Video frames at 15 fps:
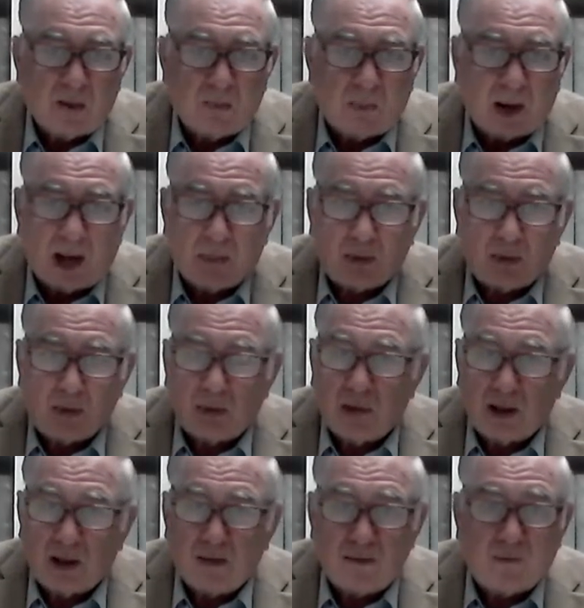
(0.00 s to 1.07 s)
Babel,
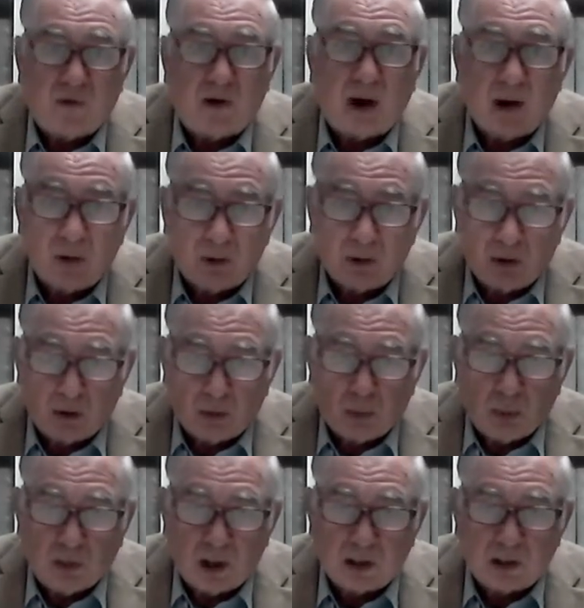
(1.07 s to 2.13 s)
they fired their
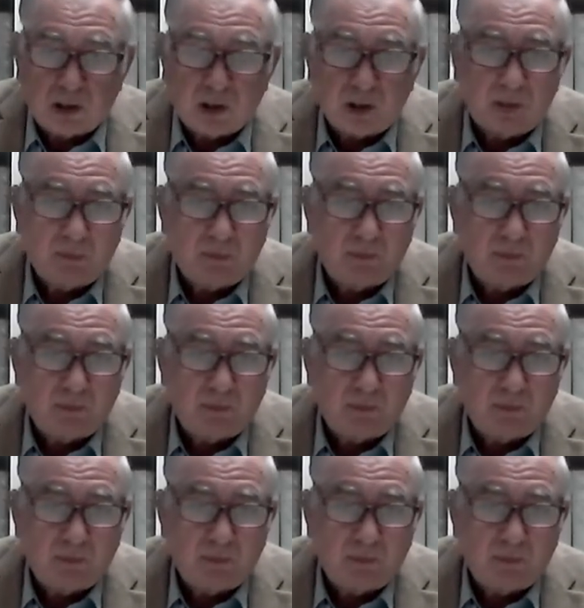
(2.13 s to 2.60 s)
bricks.